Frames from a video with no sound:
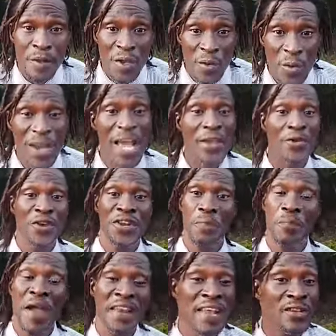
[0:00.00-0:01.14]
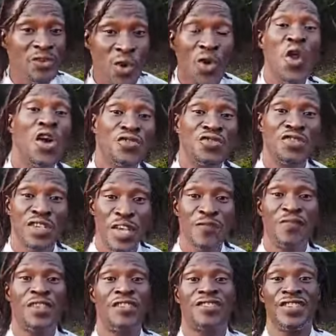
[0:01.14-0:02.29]
Whether you're independent or not,
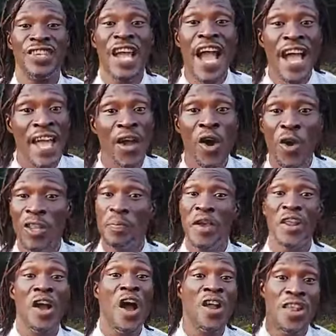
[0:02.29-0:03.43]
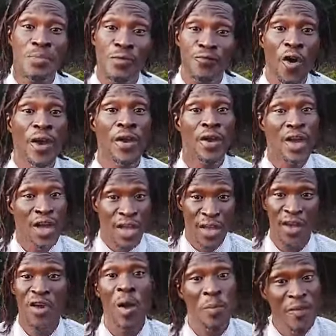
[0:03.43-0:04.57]
if the CIA or the Pentagon able for
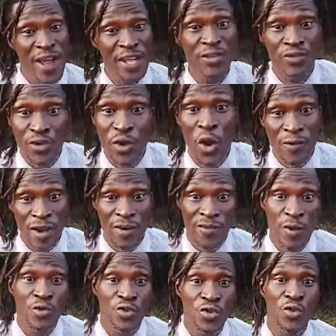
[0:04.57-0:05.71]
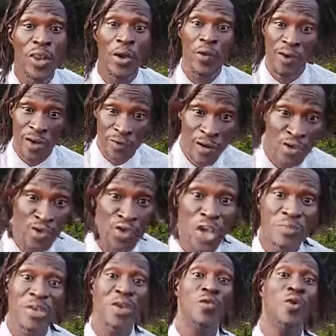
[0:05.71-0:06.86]
incorporates you or recruits you, then go recruit you, you
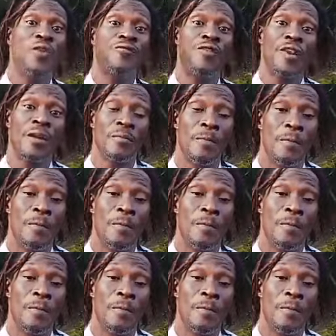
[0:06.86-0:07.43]
begin work for them.